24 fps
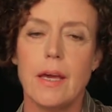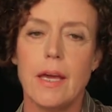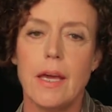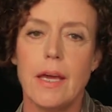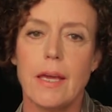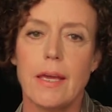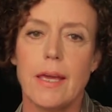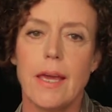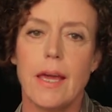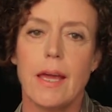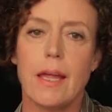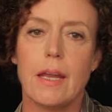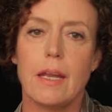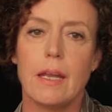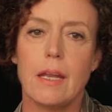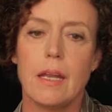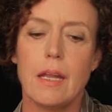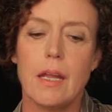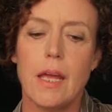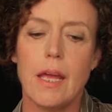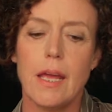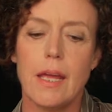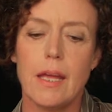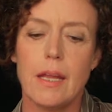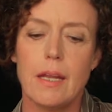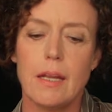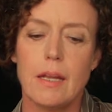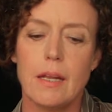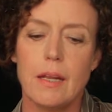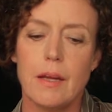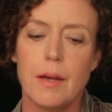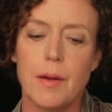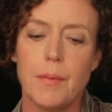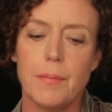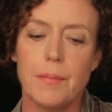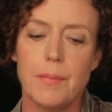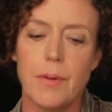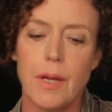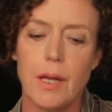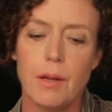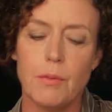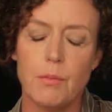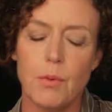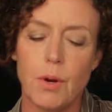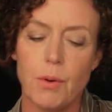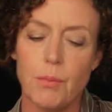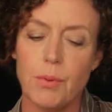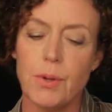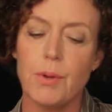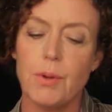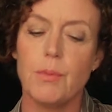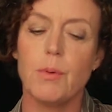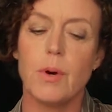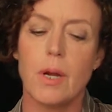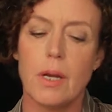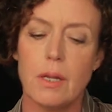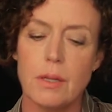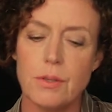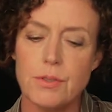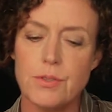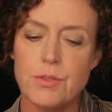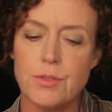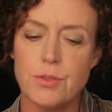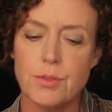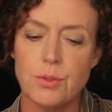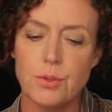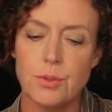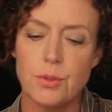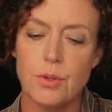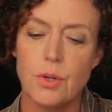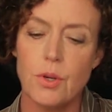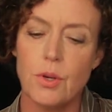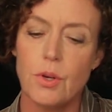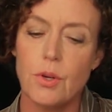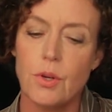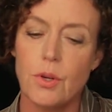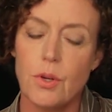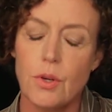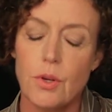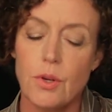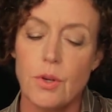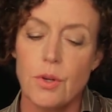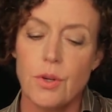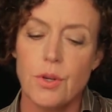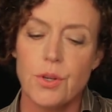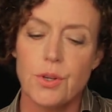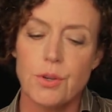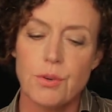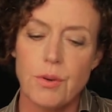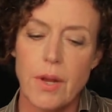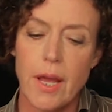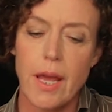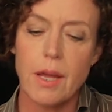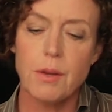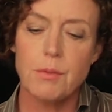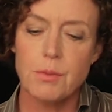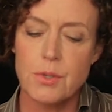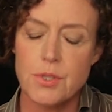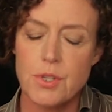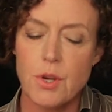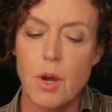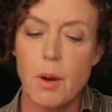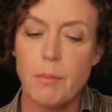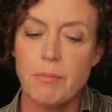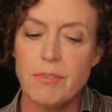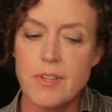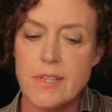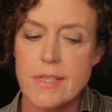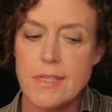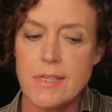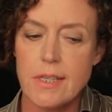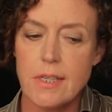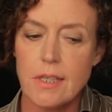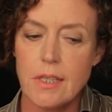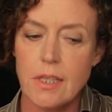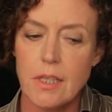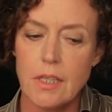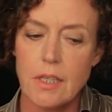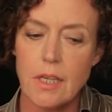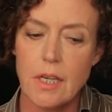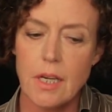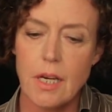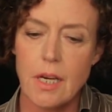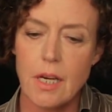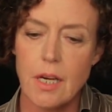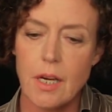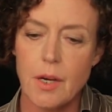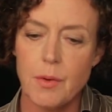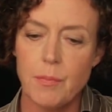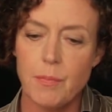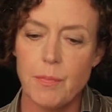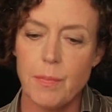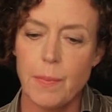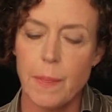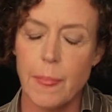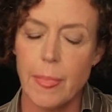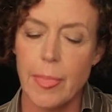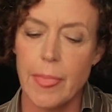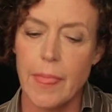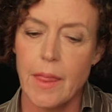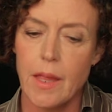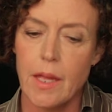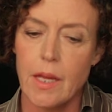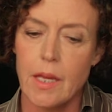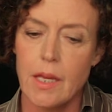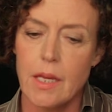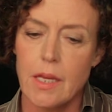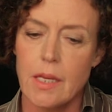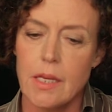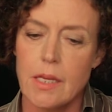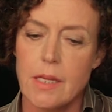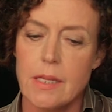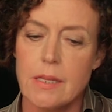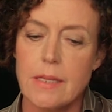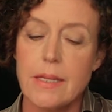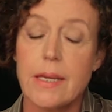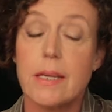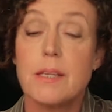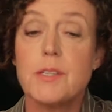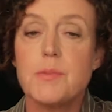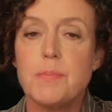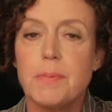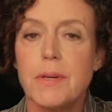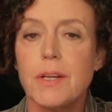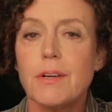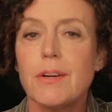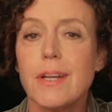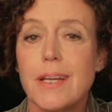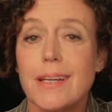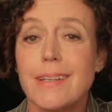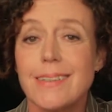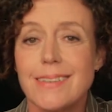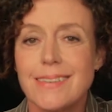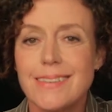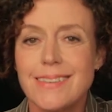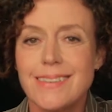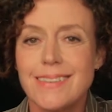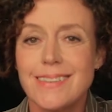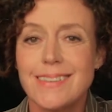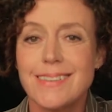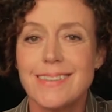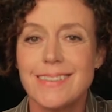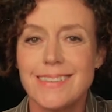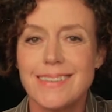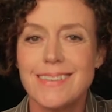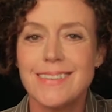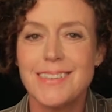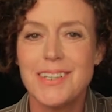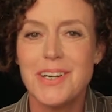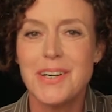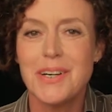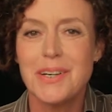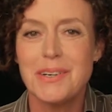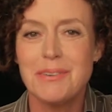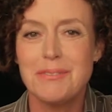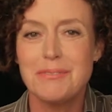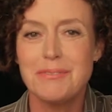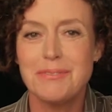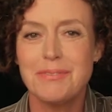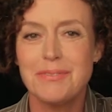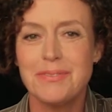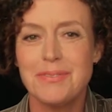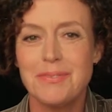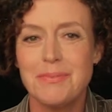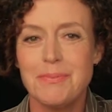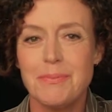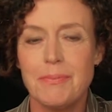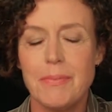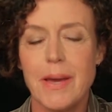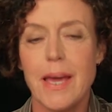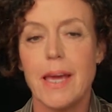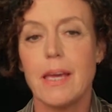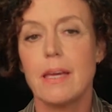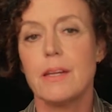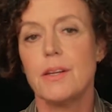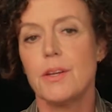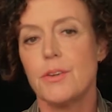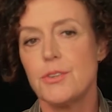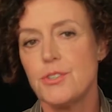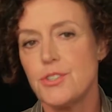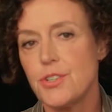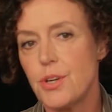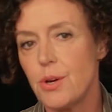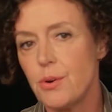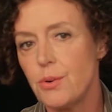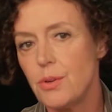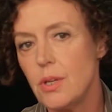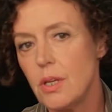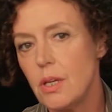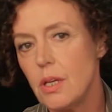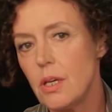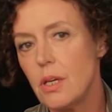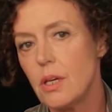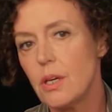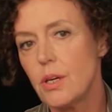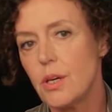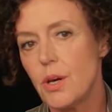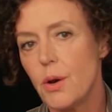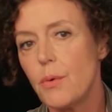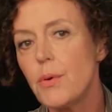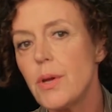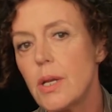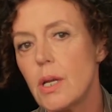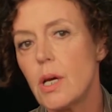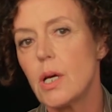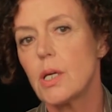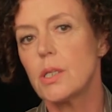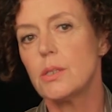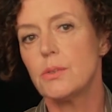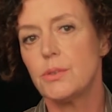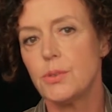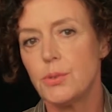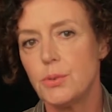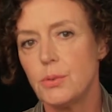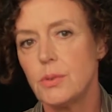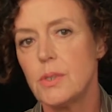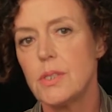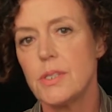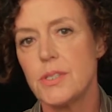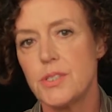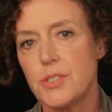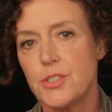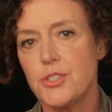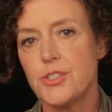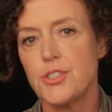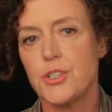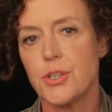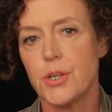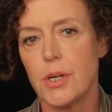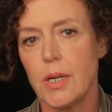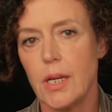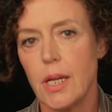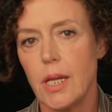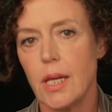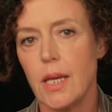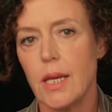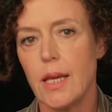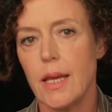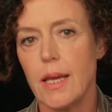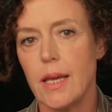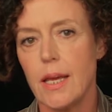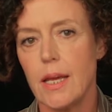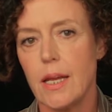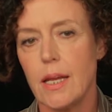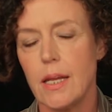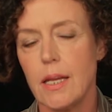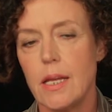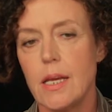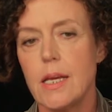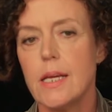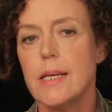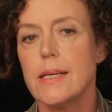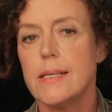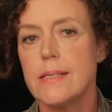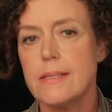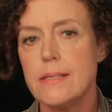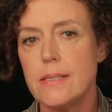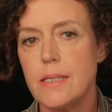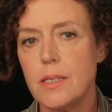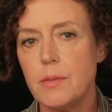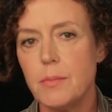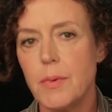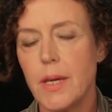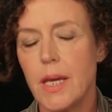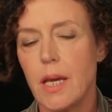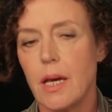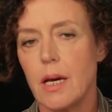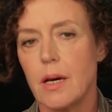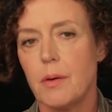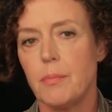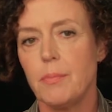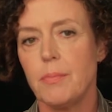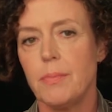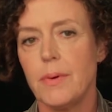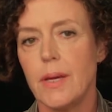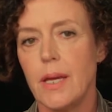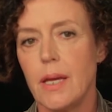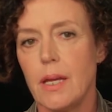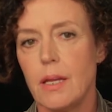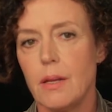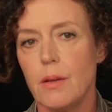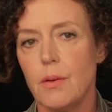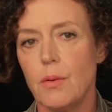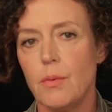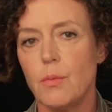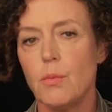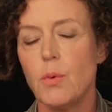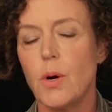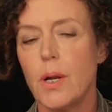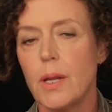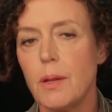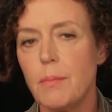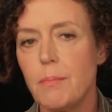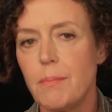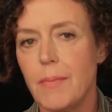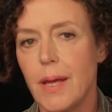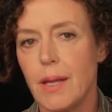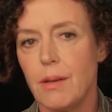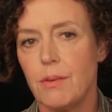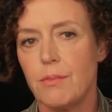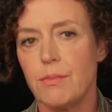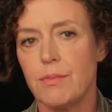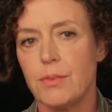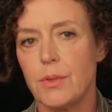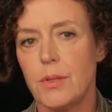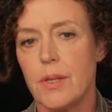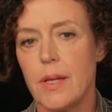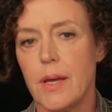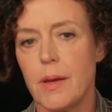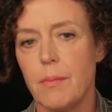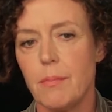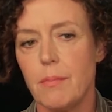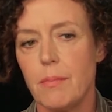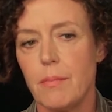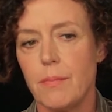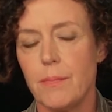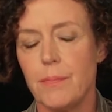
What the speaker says: again. And what we wanted to create was obviously the experiences of Megan and Jodi going on to this journey and teaming up and what it meant for them.